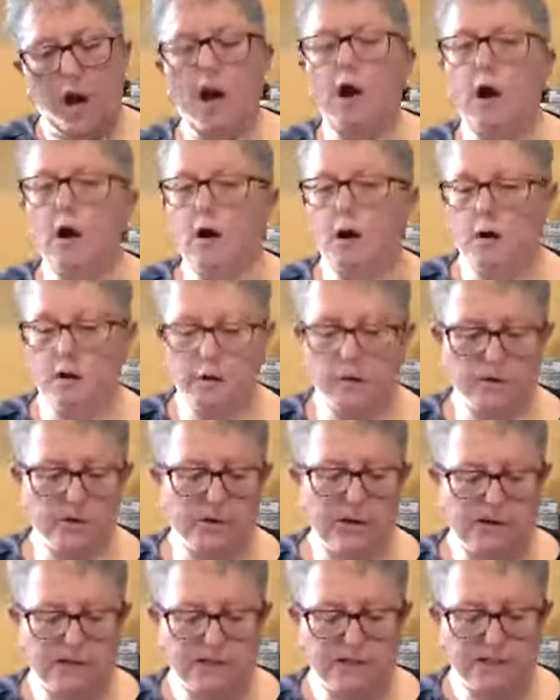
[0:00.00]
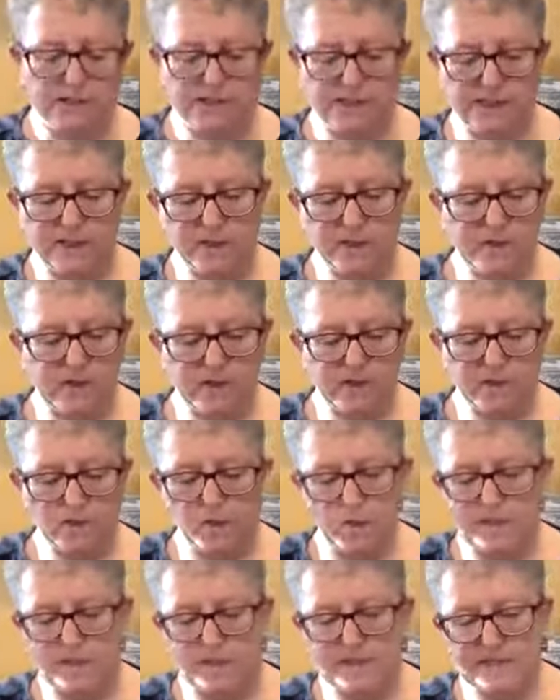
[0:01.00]
Oh, correct. Yes, thank you. Yes, you
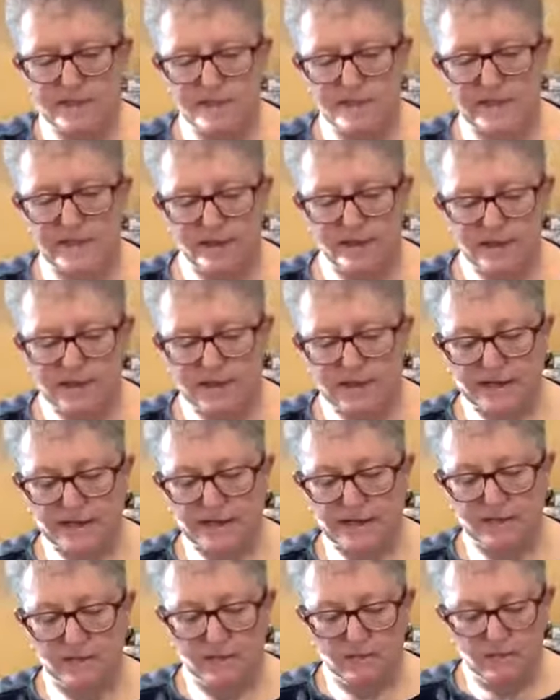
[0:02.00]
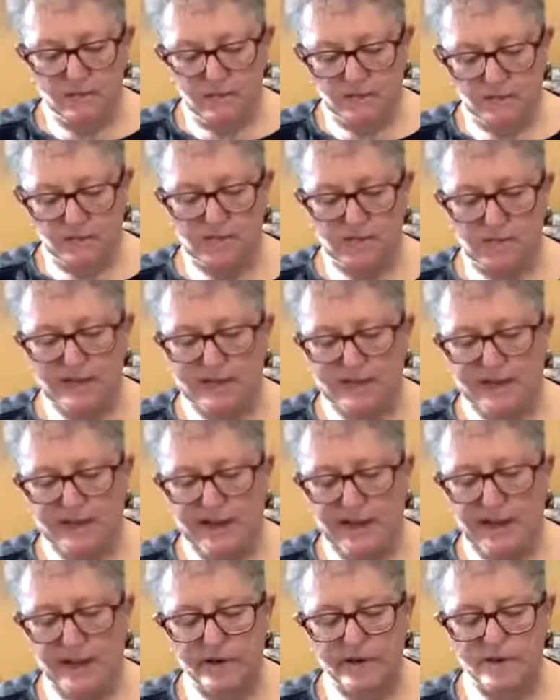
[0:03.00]
always tip it out and take it
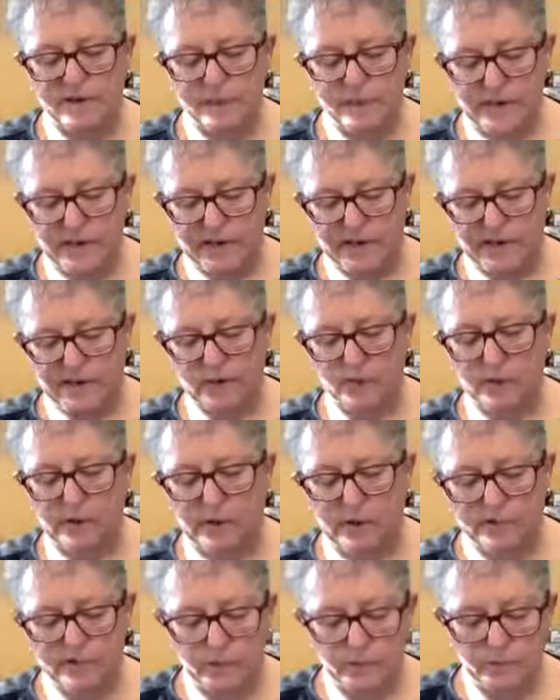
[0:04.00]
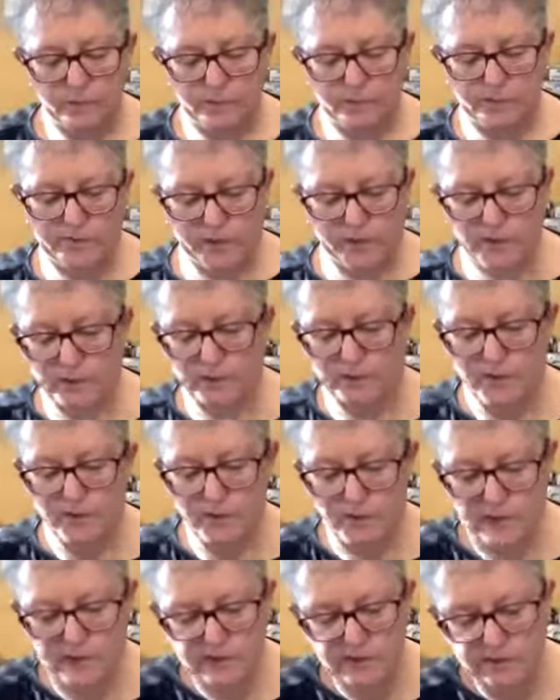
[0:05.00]
out of the basket, whatever you're proving it with,
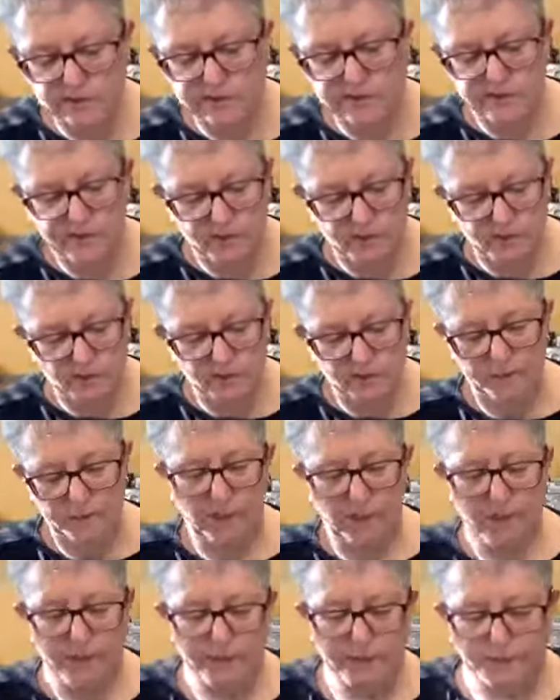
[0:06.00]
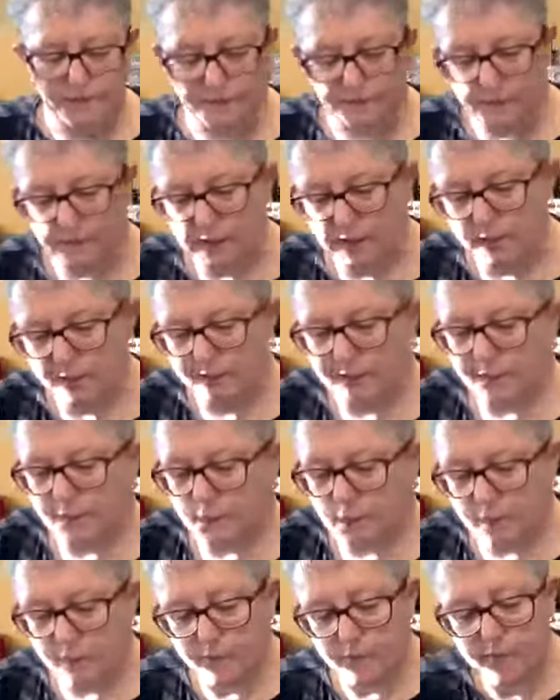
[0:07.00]
and leave the cloth behind. Yeah,
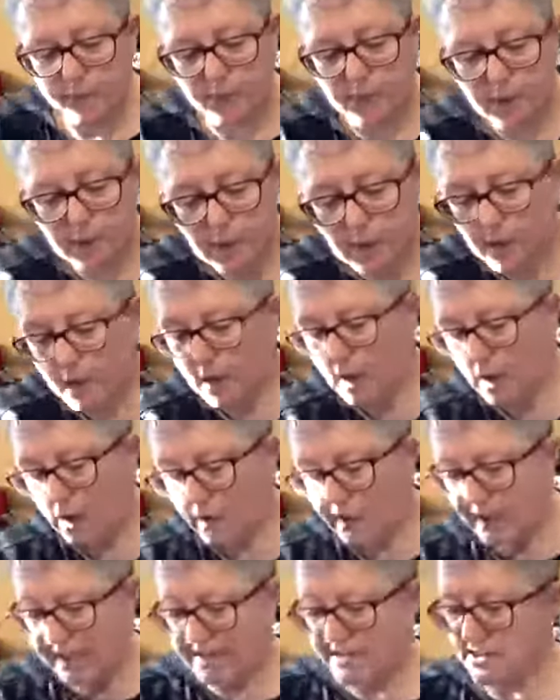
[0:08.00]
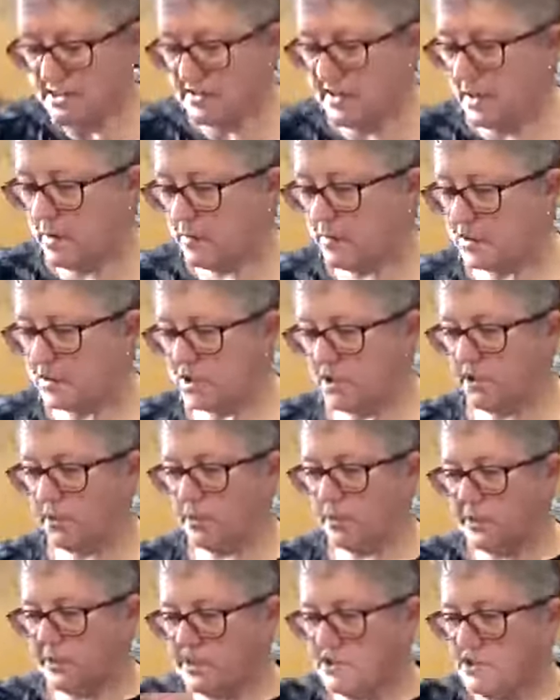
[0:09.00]
quite right. Okay, so now I want to show you
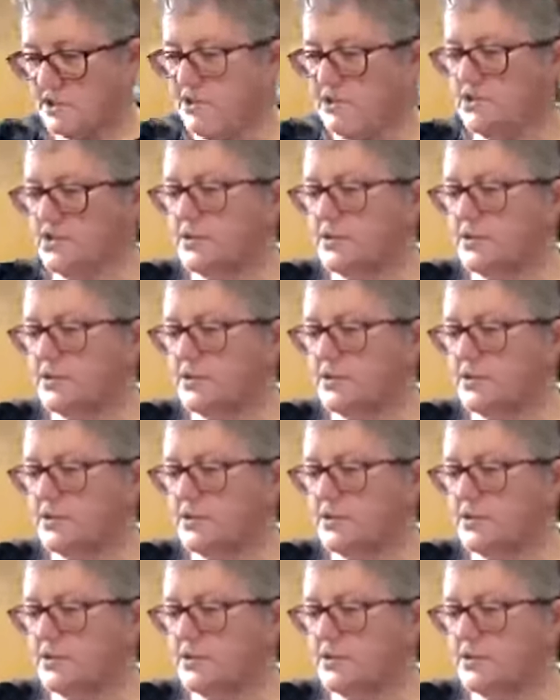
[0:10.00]
what this dough is